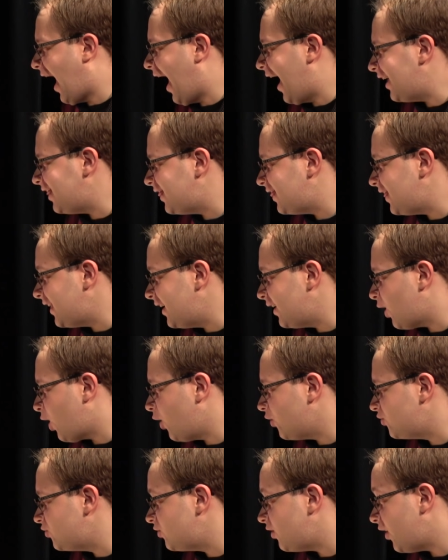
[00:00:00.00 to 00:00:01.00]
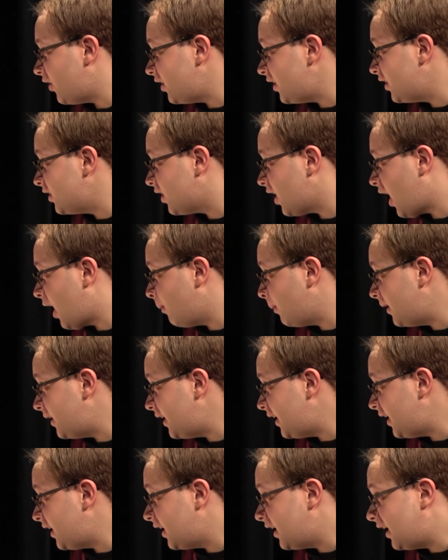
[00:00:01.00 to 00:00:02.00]
I think Australian
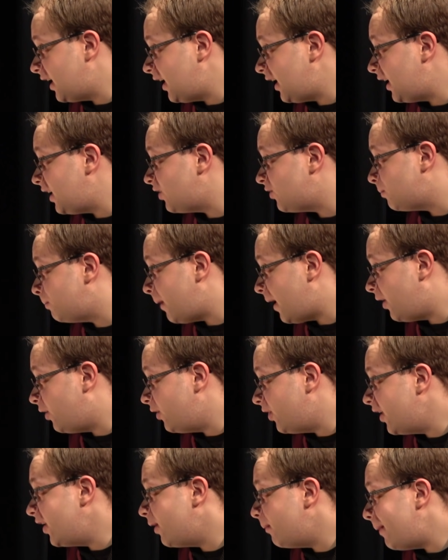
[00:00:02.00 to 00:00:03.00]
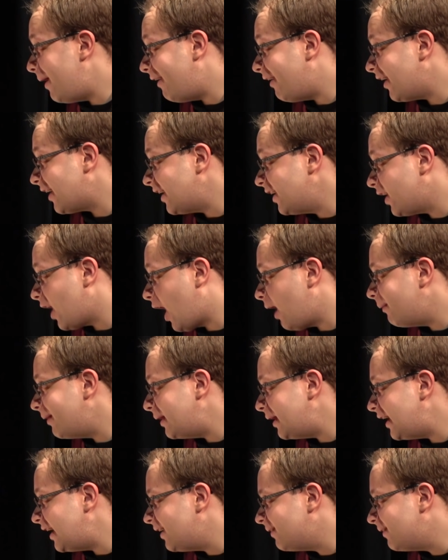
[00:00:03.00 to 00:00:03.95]
comedy is better than American comedy.